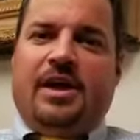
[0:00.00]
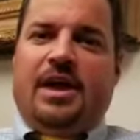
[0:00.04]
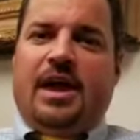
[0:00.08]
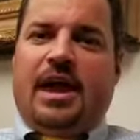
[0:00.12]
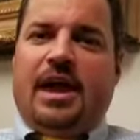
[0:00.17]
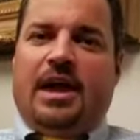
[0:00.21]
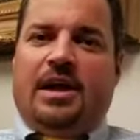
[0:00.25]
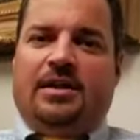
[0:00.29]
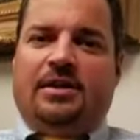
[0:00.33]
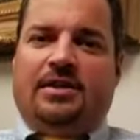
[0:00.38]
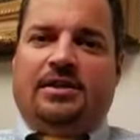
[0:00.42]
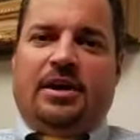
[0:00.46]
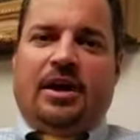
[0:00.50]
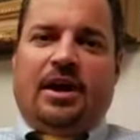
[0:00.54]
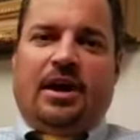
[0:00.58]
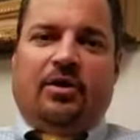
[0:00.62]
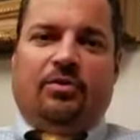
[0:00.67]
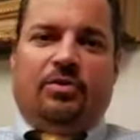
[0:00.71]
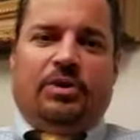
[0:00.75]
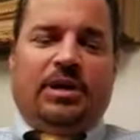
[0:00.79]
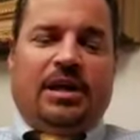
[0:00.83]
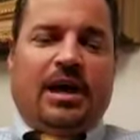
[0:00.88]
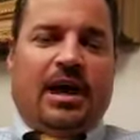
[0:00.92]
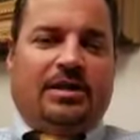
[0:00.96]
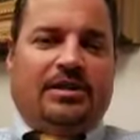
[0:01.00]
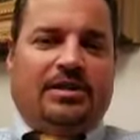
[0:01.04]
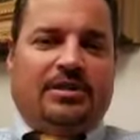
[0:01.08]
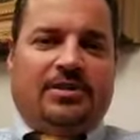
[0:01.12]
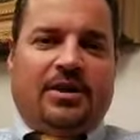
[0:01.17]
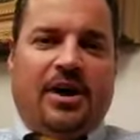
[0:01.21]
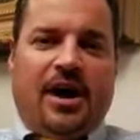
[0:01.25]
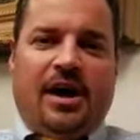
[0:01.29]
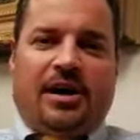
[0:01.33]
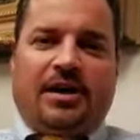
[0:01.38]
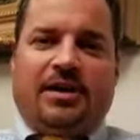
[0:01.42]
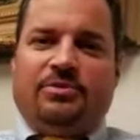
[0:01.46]
And we got to
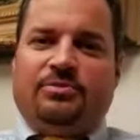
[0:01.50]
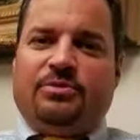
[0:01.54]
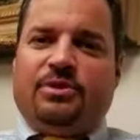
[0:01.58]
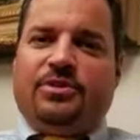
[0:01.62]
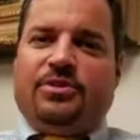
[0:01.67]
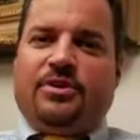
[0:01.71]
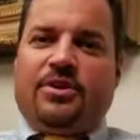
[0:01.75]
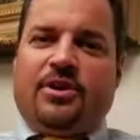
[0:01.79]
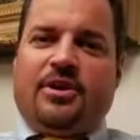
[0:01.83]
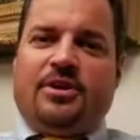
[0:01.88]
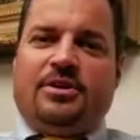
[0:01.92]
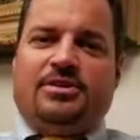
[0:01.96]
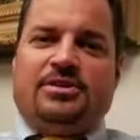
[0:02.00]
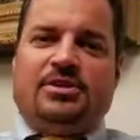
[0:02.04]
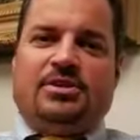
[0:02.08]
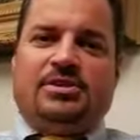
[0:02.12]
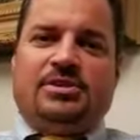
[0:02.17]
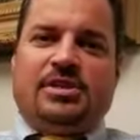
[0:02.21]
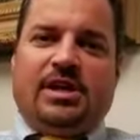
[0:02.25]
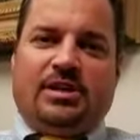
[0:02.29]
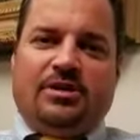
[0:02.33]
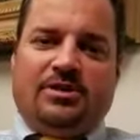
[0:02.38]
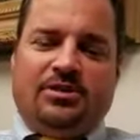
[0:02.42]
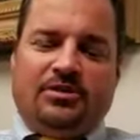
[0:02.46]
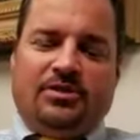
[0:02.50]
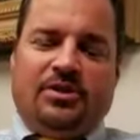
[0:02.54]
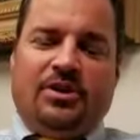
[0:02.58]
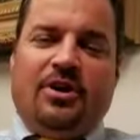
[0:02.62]
talking with her, and she said,